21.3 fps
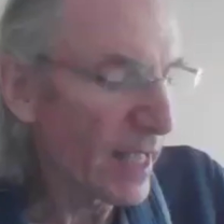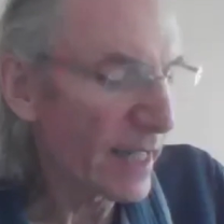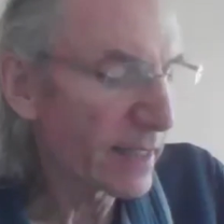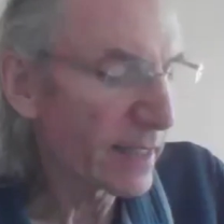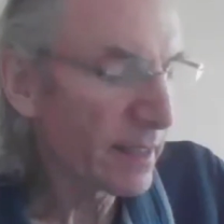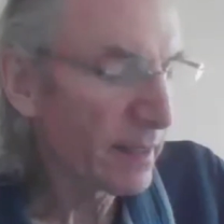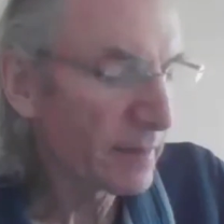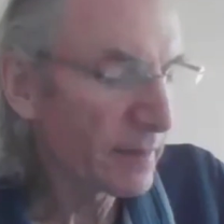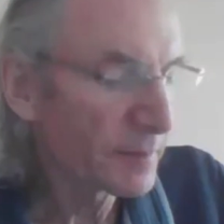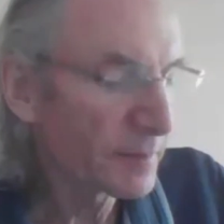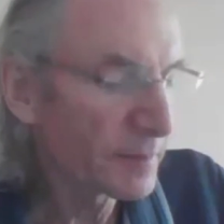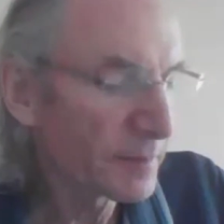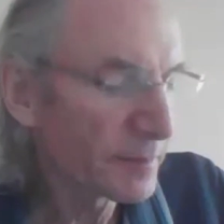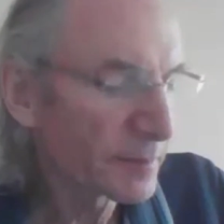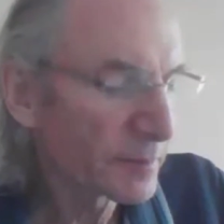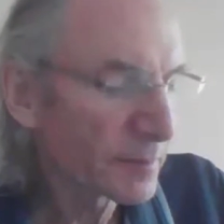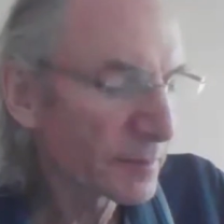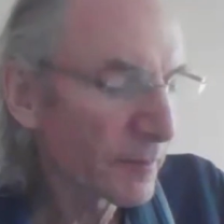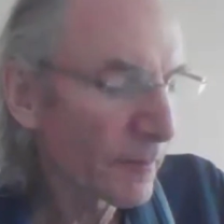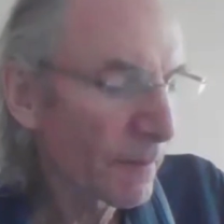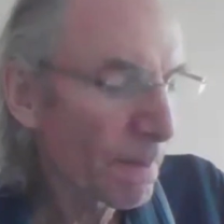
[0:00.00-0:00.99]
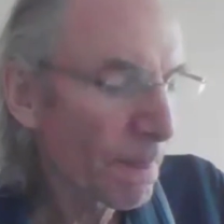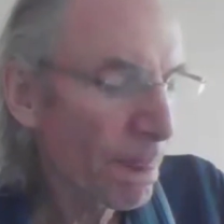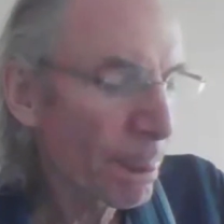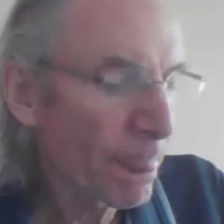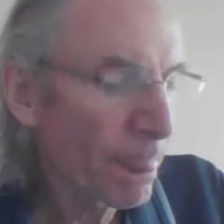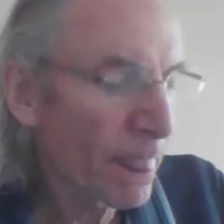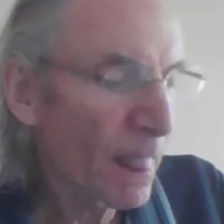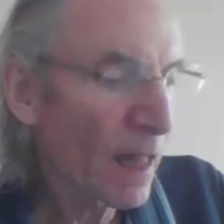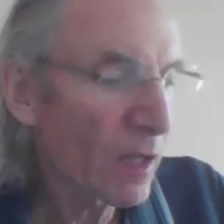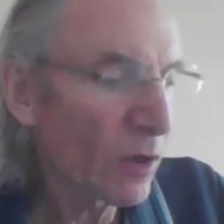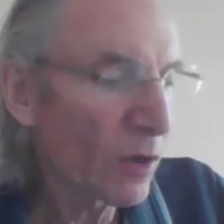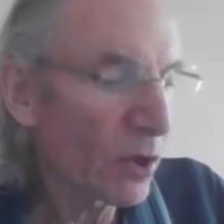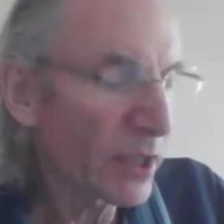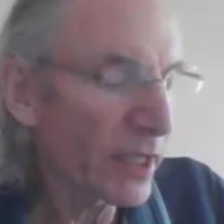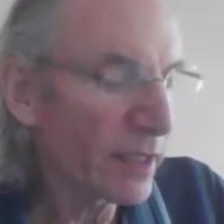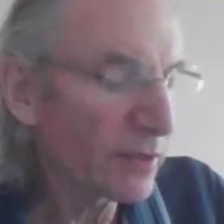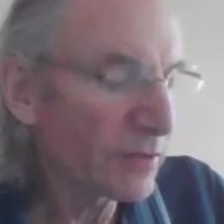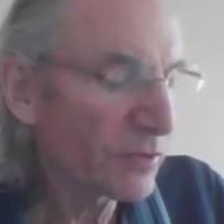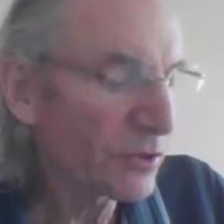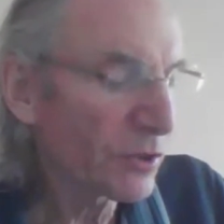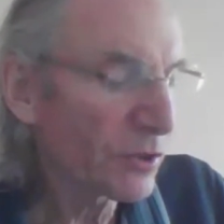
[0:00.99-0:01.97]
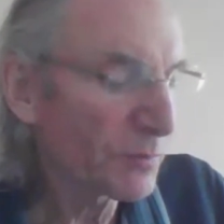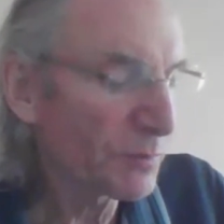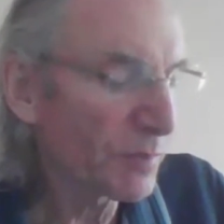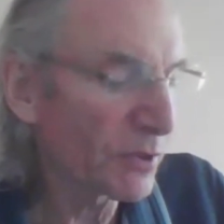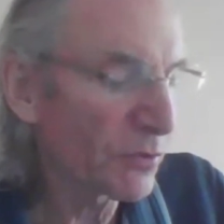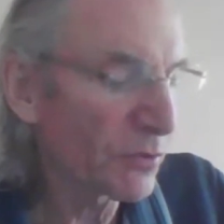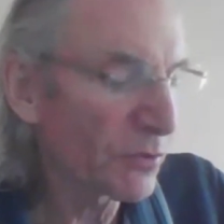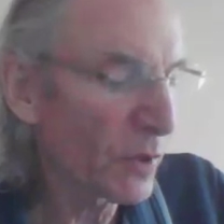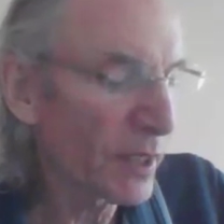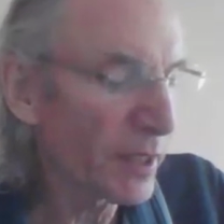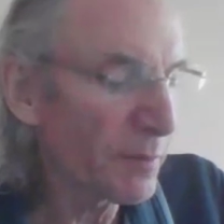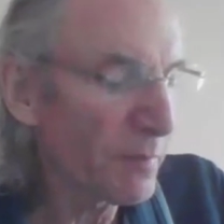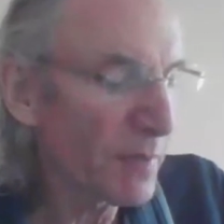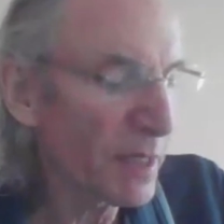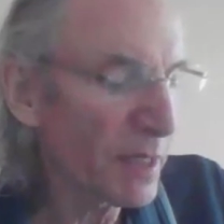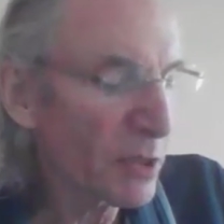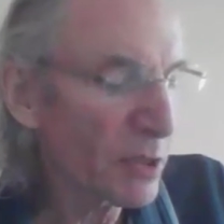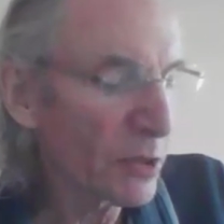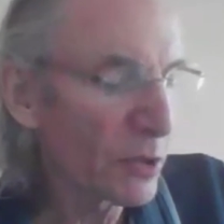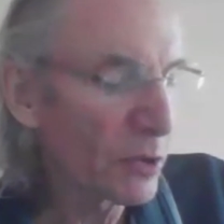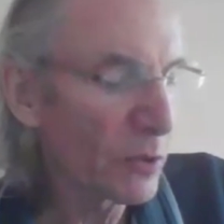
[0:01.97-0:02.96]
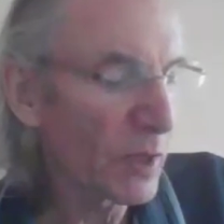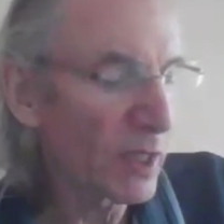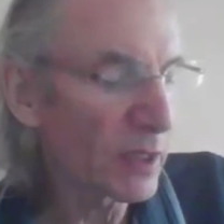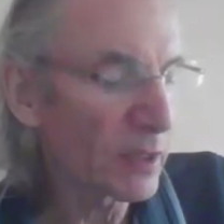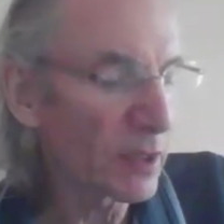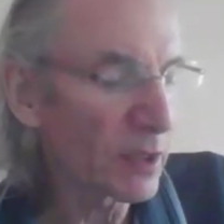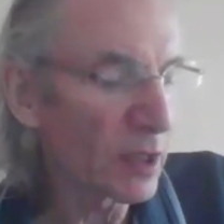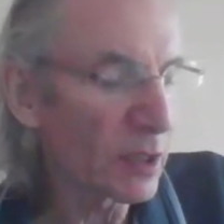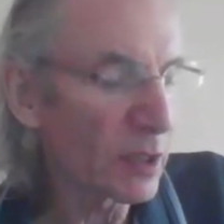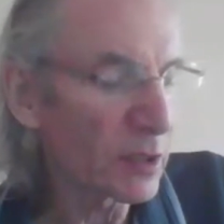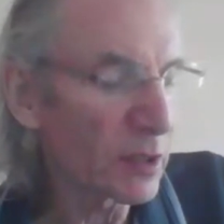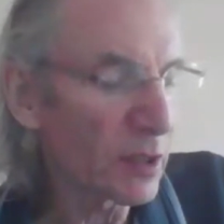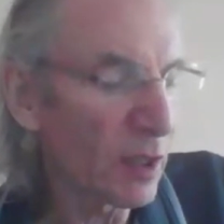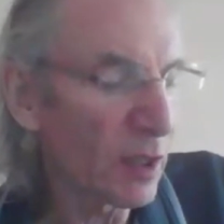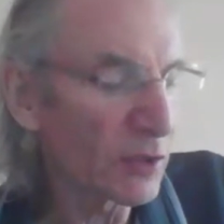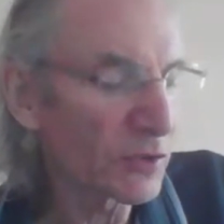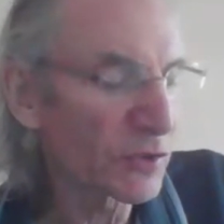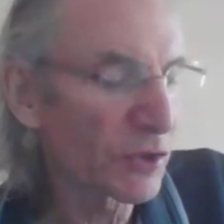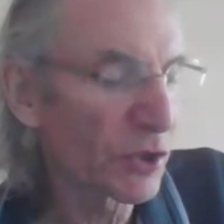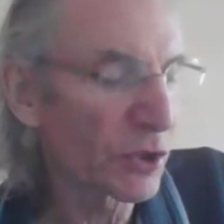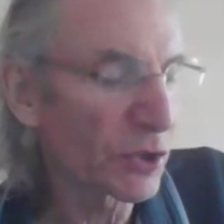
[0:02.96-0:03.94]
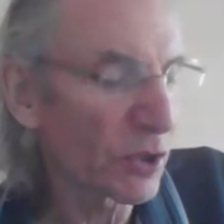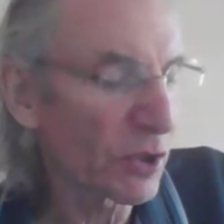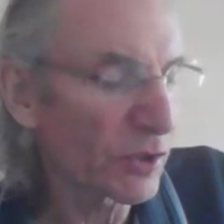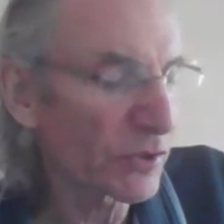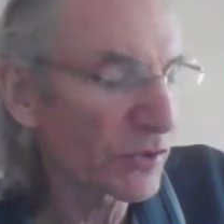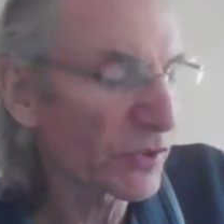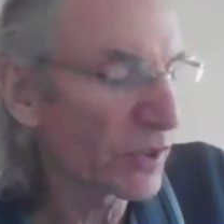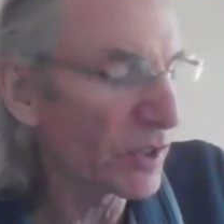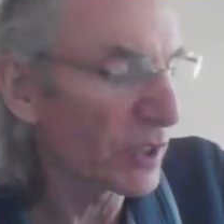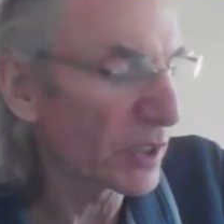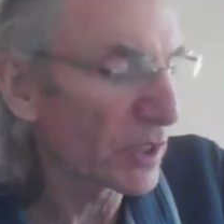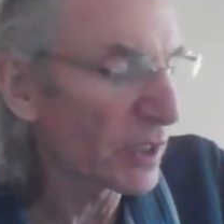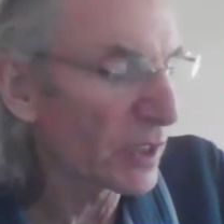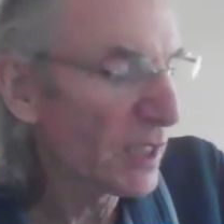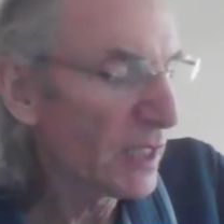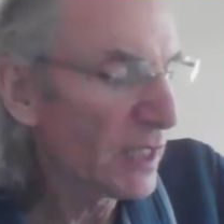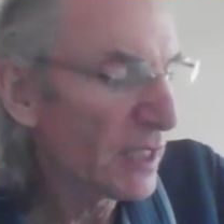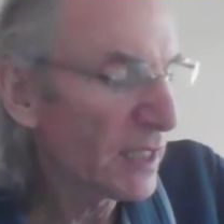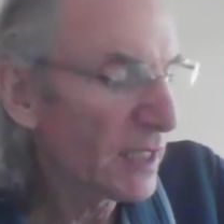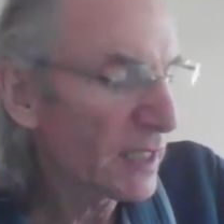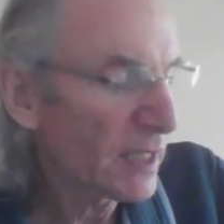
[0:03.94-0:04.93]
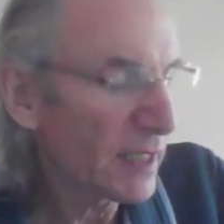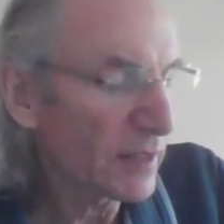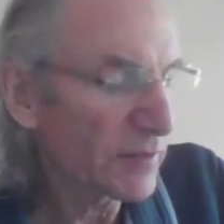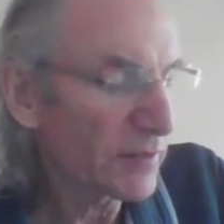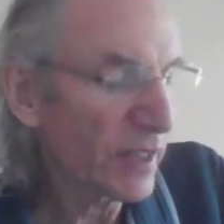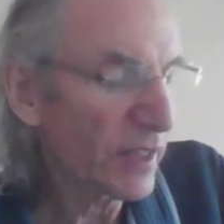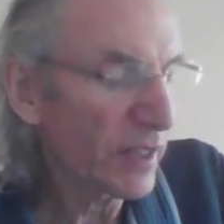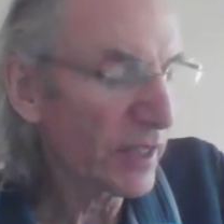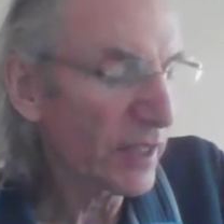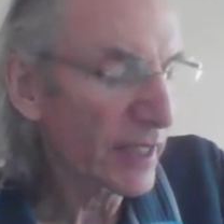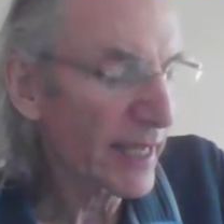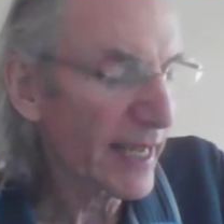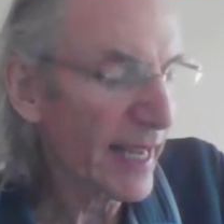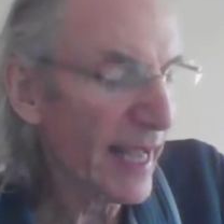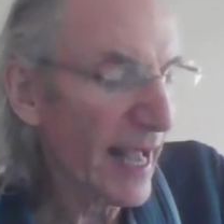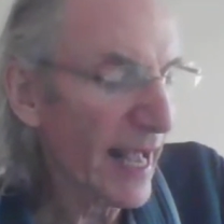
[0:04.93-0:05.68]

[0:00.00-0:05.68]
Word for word: then Okay, this is just between me, you, and the, uh, the, us girls here. Is there a